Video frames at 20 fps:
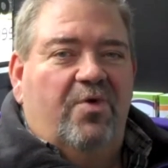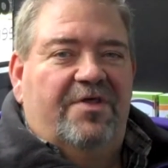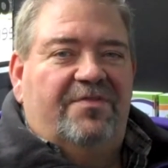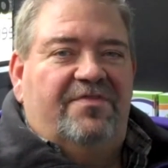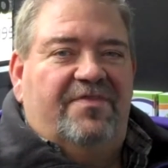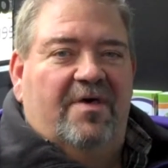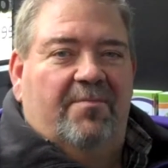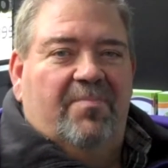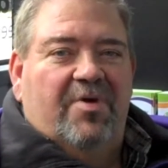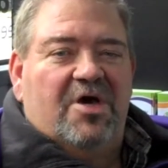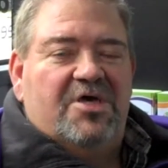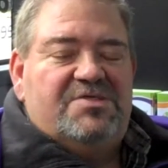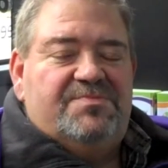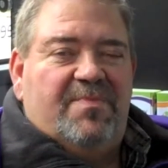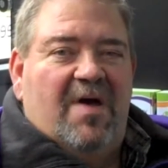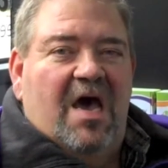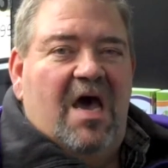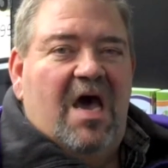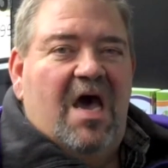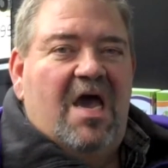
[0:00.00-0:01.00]
with the
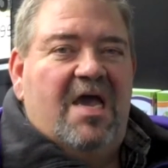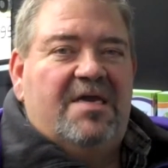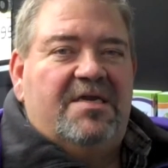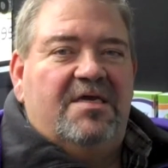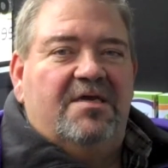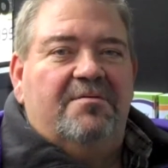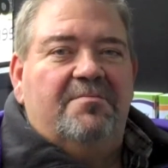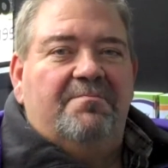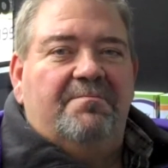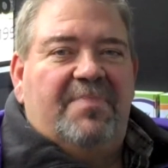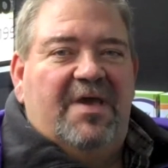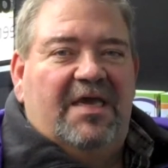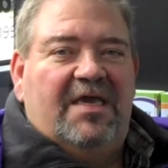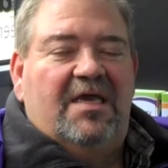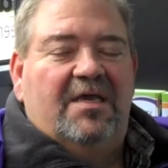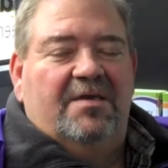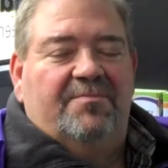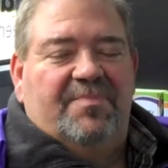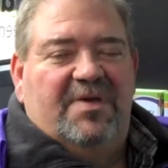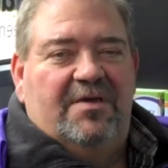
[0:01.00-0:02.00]
bus behind it
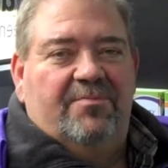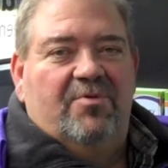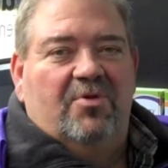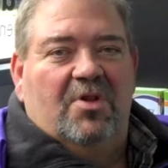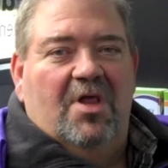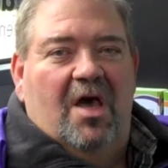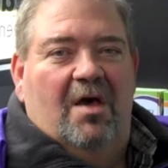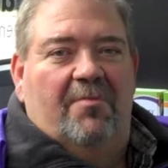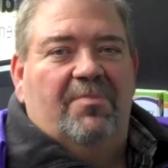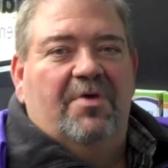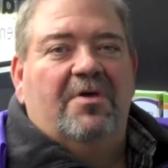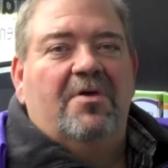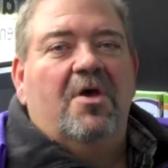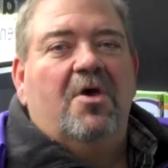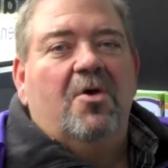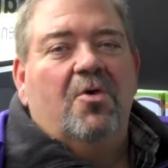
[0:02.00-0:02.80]
picking people up,